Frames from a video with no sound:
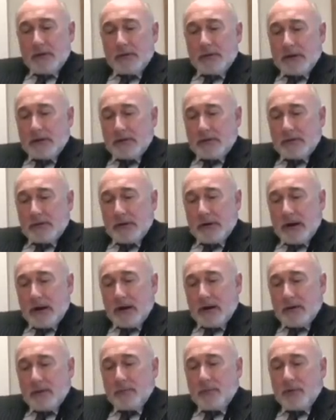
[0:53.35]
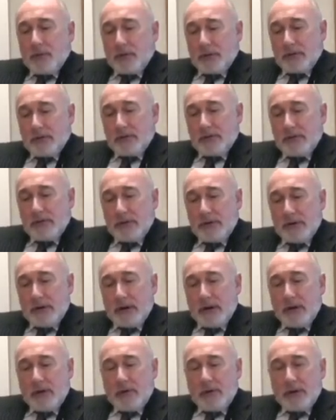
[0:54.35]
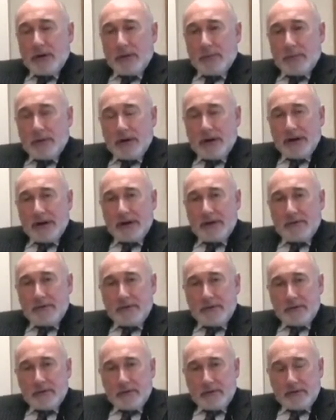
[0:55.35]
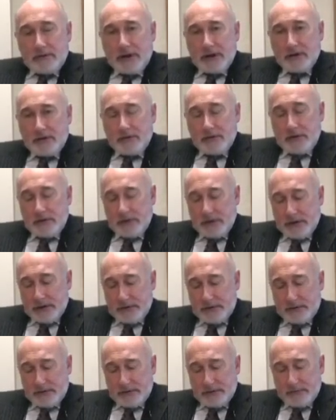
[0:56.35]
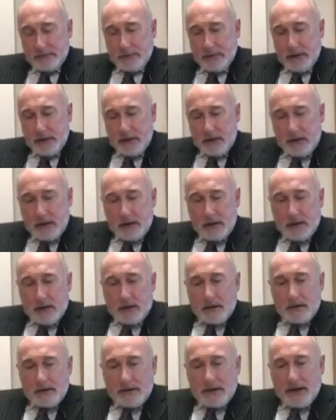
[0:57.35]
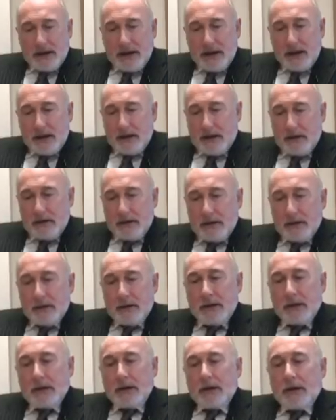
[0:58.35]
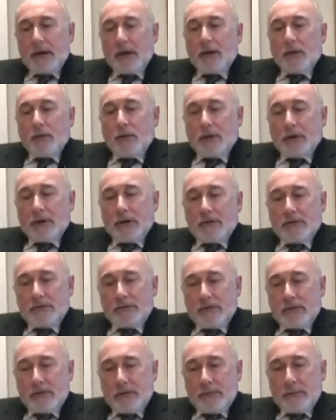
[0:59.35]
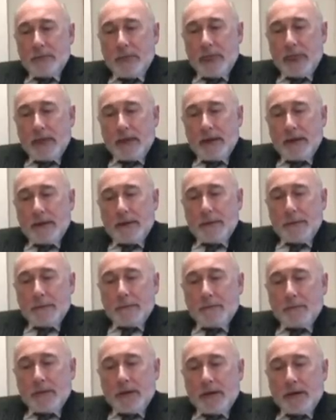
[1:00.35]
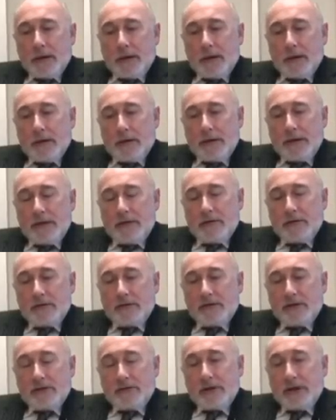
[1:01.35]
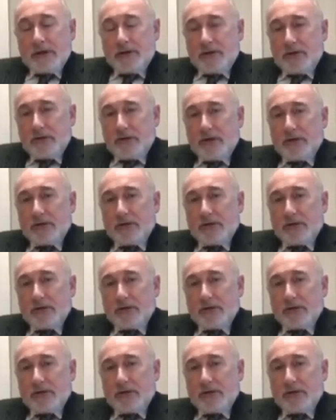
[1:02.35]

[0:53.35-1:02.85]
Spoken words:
that are important when applying for statutory rights. The key word for these considerations